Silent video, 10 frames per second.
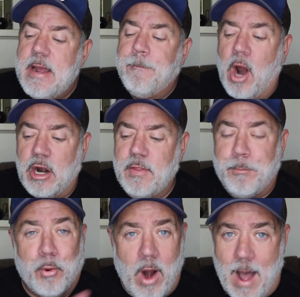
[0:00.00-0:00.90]
Part of
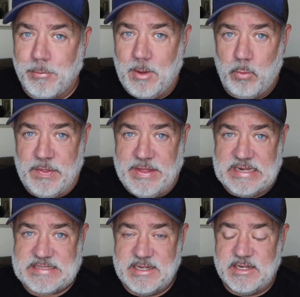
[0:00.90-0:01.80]
the problem with
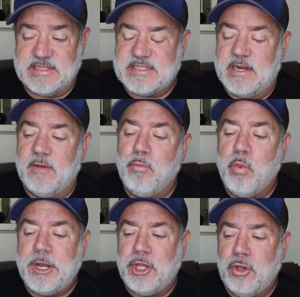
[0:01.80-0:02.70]
this is uh,
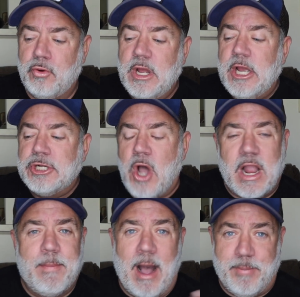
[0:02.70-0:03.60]
when you
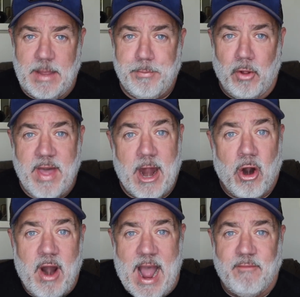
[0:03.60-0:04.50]
talk about people that
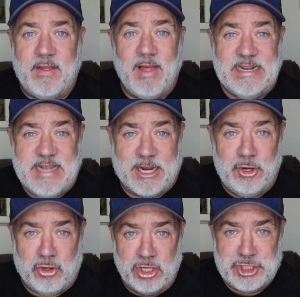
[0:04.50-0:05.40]
are having like
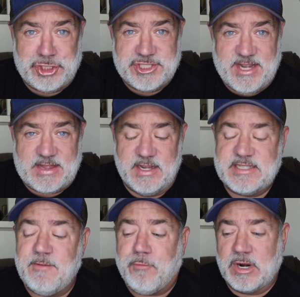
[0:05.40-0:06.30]
technical issues like
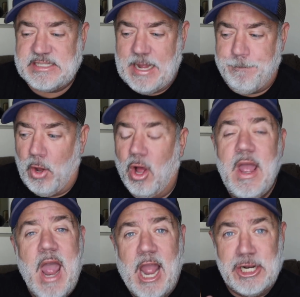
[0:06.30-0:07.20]
this. For example,
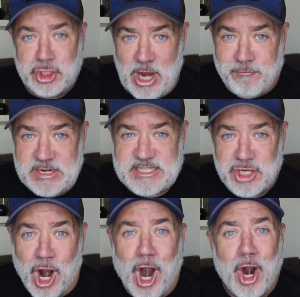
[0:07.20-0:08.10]
Jeffree
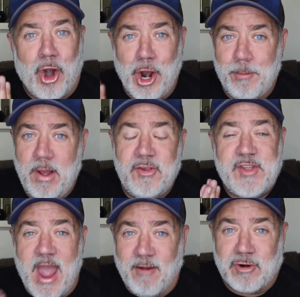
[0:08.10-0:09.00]
Star on almost
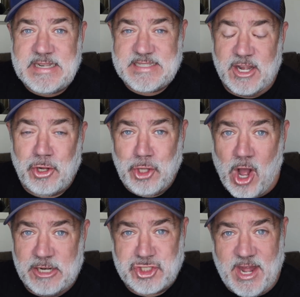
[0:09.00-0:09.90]
every single
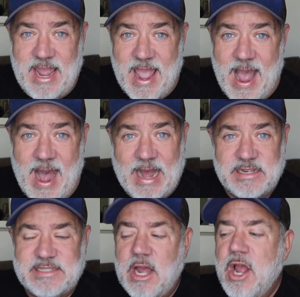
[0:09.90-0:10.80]
launch that he
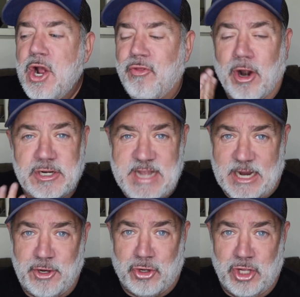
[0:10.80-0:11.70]
has, there are
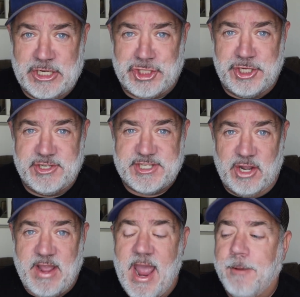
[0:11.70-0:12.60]
technical issues,
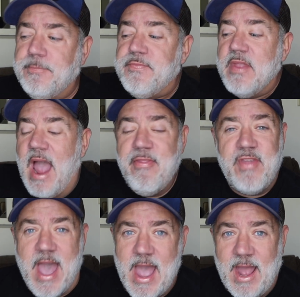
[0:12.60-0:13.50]
okay? And
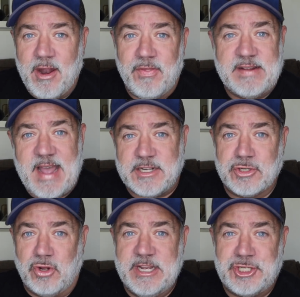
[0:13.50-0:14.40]
then the
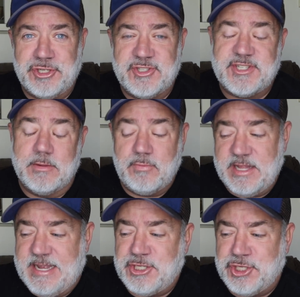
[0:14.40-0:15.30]
technical issues
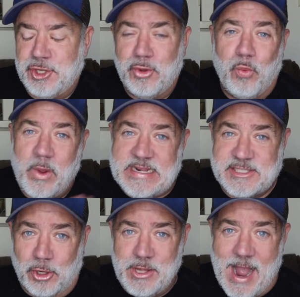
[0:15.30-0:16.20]
lead to we
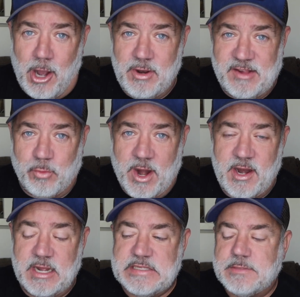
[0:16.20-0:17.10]
sold out is what it
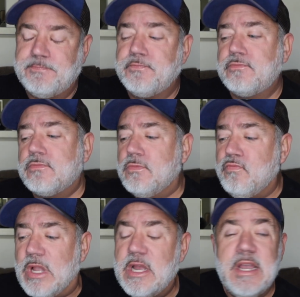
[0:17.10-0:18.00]
is.
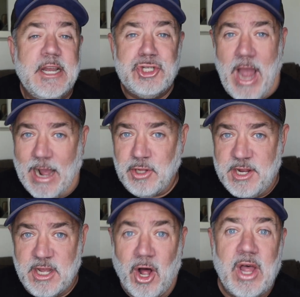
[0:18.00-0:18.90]
Jaclyn
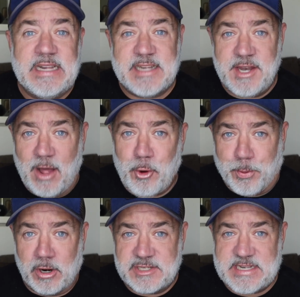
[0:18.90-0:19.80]
Hill is another
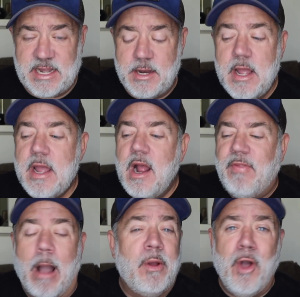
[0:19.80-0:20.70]
person
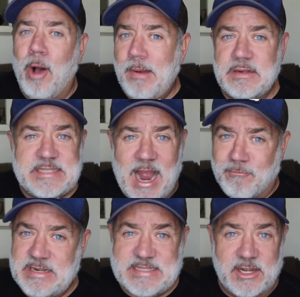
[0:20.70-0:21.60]
that with almost
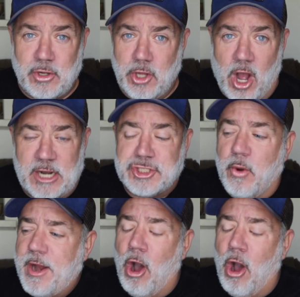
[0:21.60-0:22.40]
every single launch, going